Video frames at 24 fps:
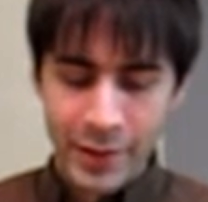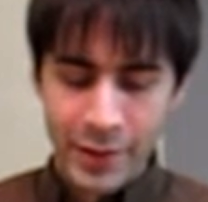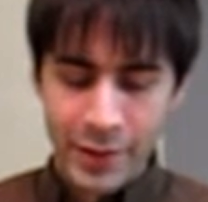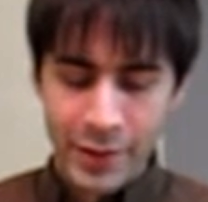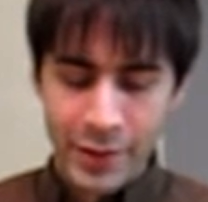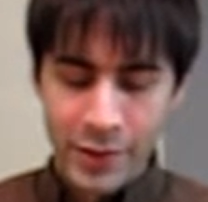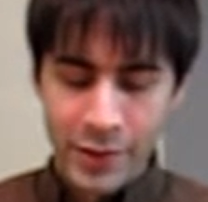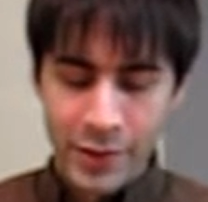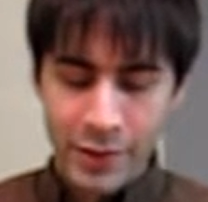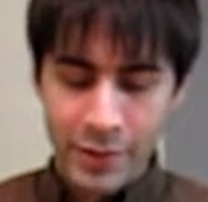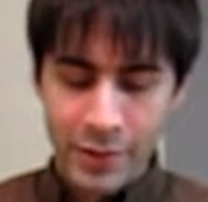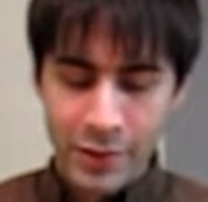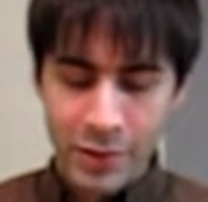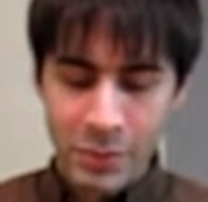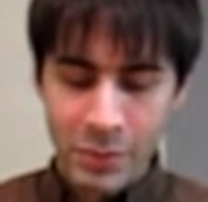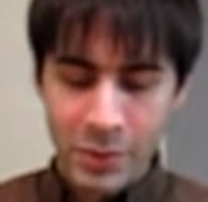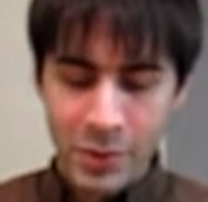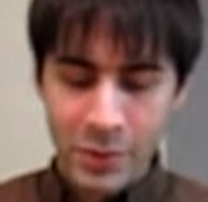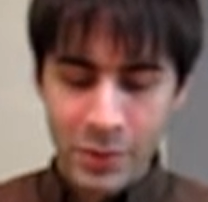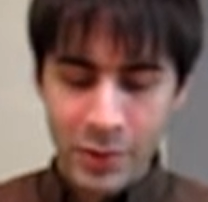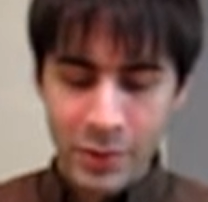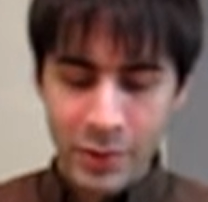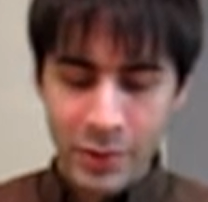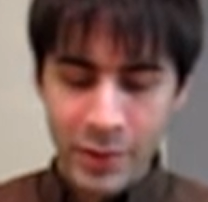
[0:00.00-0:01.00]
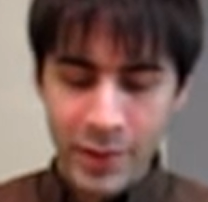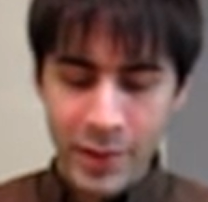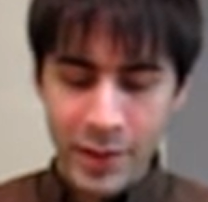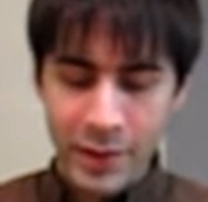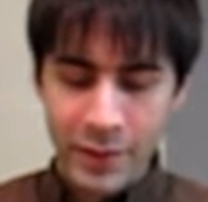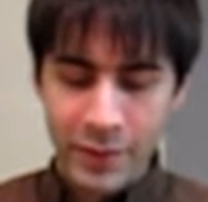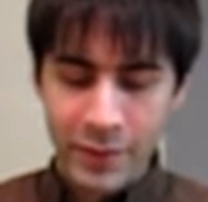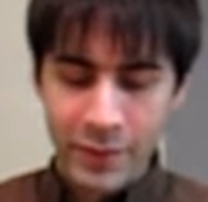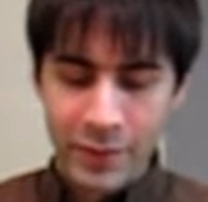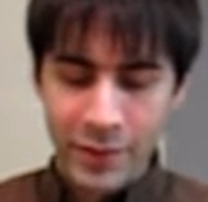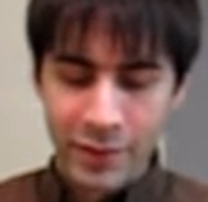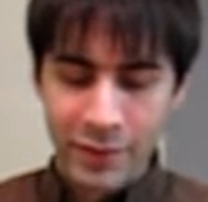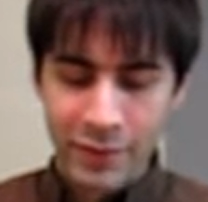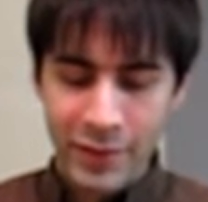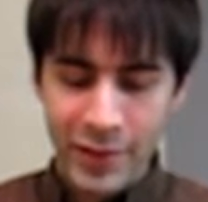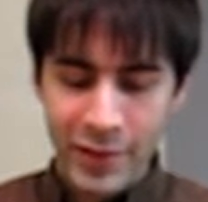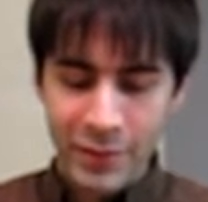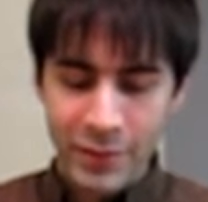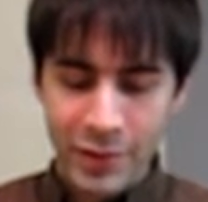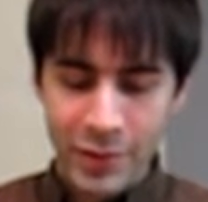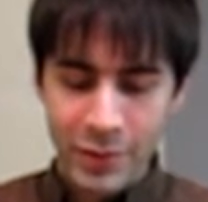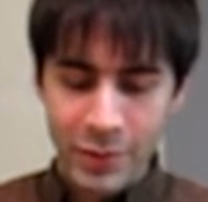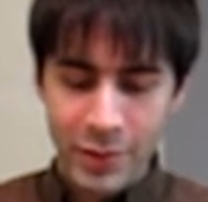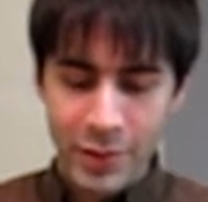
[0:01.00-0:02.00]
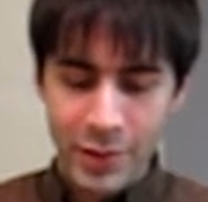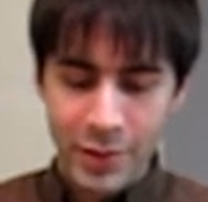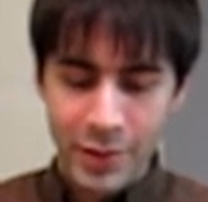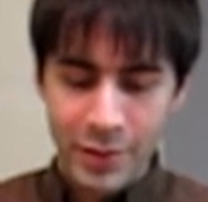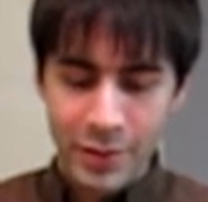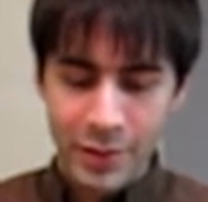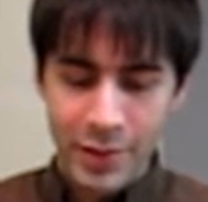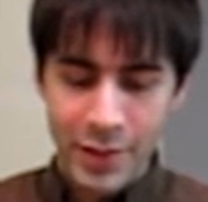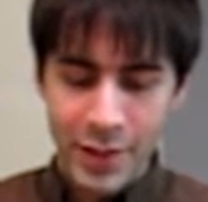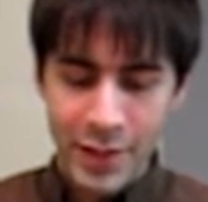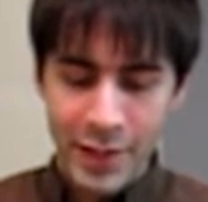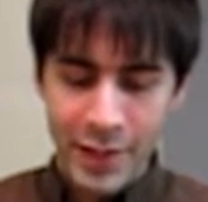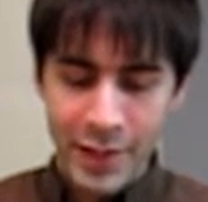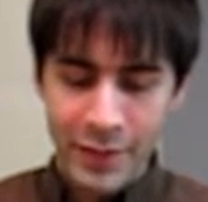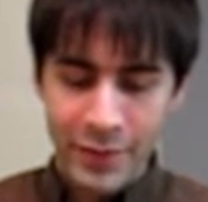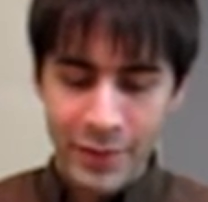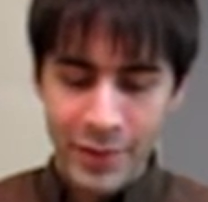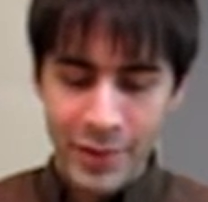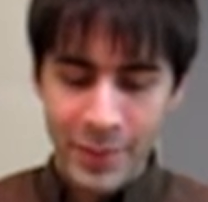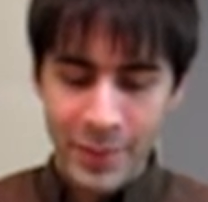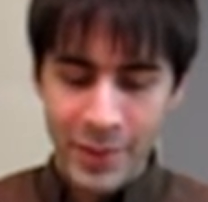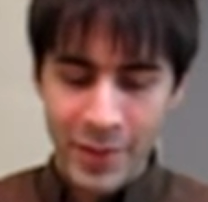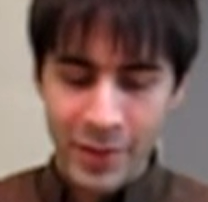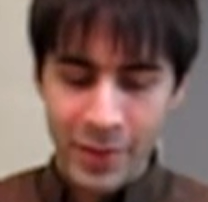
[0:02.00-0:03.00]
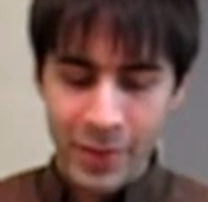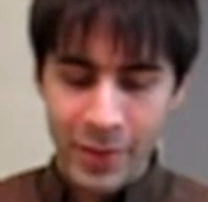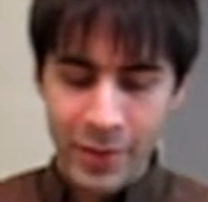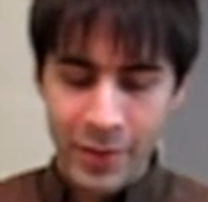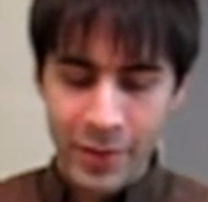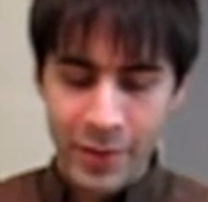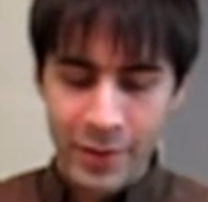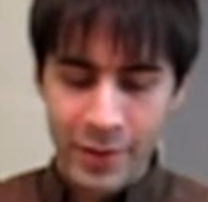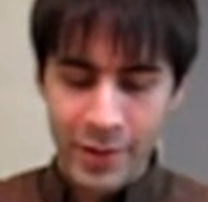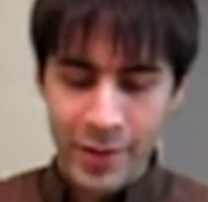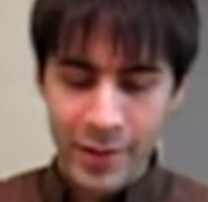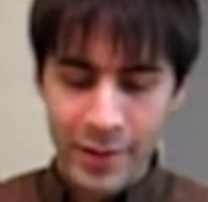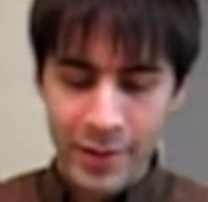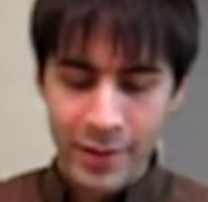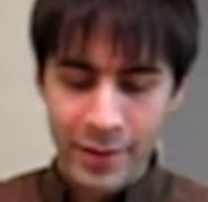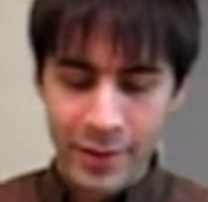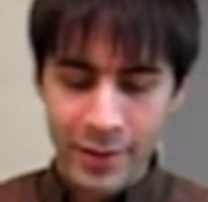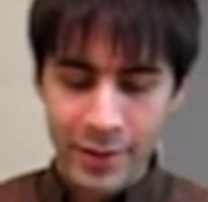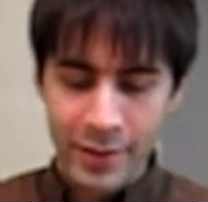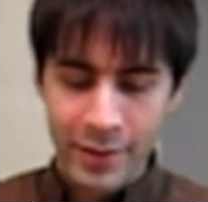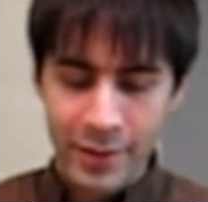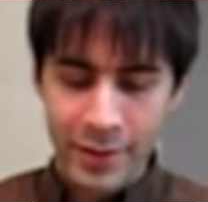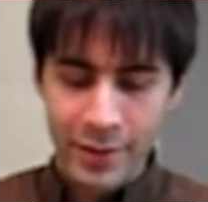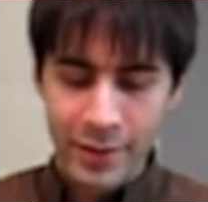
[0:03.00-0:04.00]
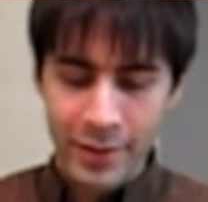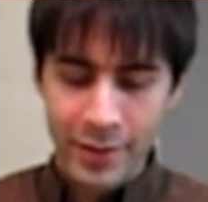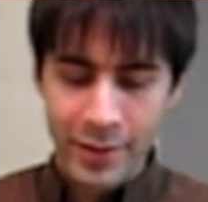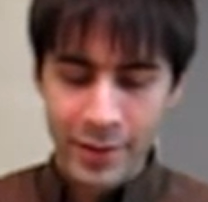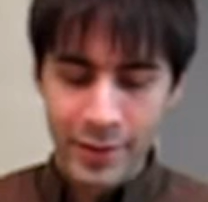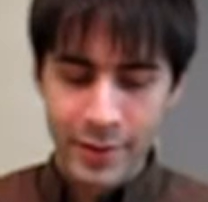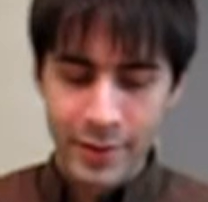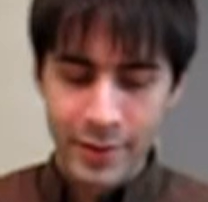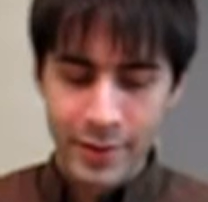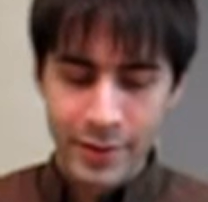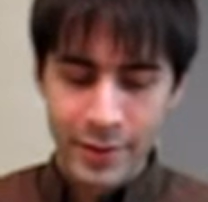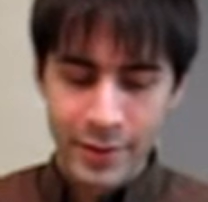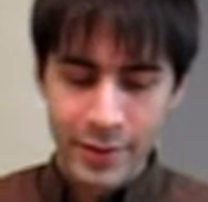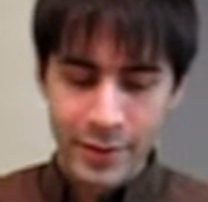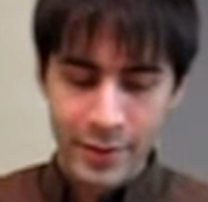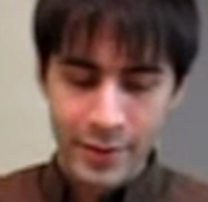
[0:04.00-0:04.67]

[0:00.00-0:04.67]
So somewhere between 45 and 22 and a half is about 30, right there.